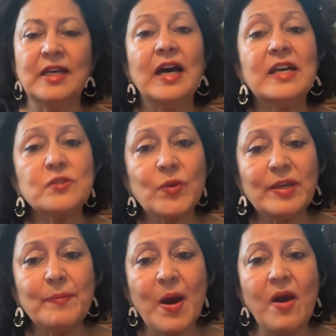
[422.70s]
As we
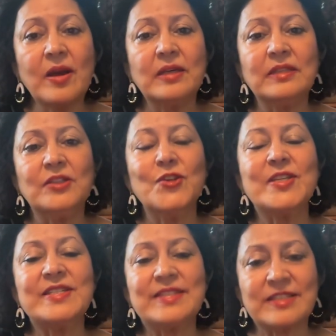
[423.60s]
embark on
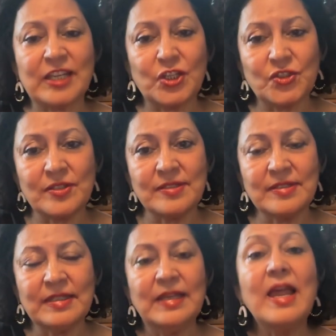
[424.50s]
these discussions,
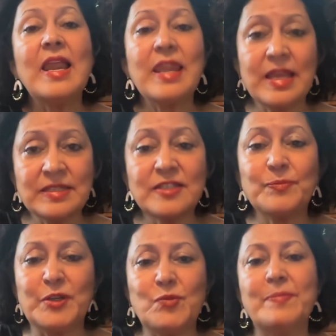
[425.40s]
let's
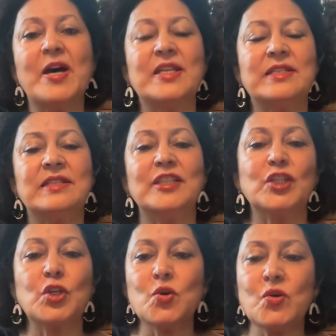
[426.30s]
be reminded that
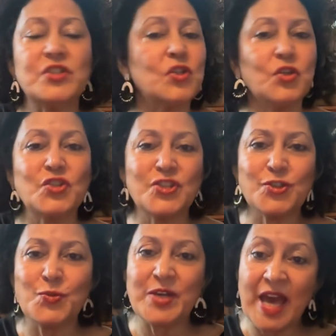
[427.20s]
the law is not just
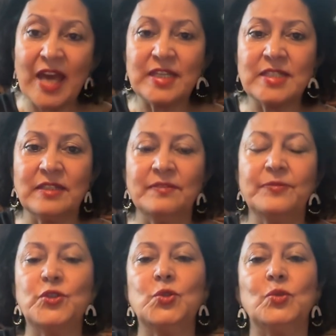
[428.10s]
a reactive
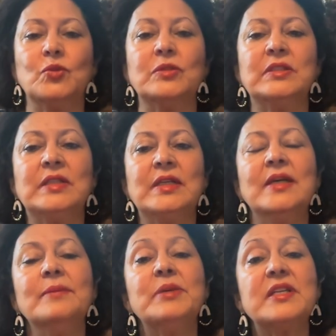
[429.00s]
tool,
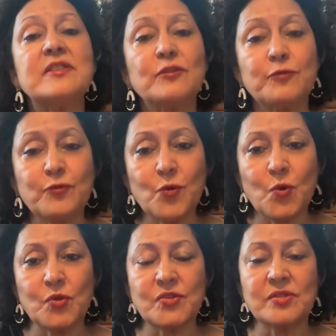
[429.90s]
but it's a
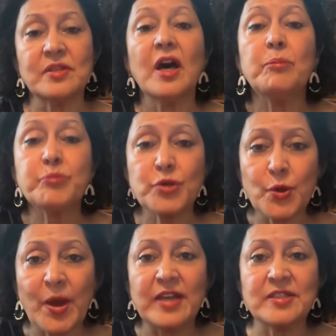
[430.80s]
force, a
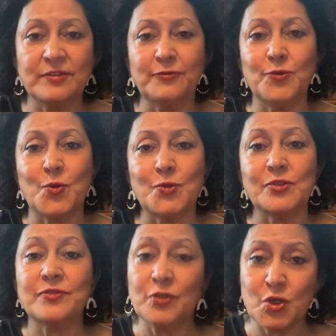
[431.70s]
proactive
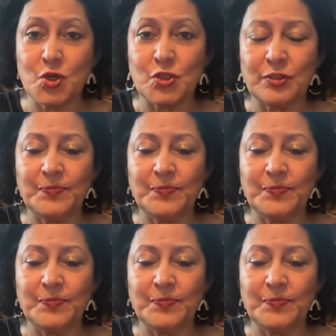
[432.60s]
force for good.